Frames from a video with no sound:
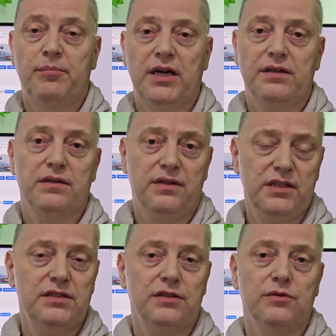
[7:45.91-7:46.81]
But
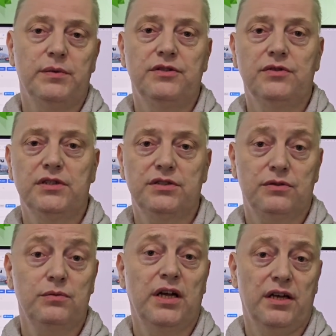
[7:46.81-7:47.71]
these individuals
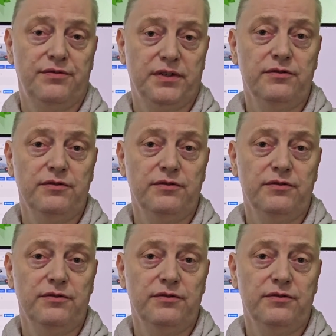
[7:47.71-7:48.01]
do have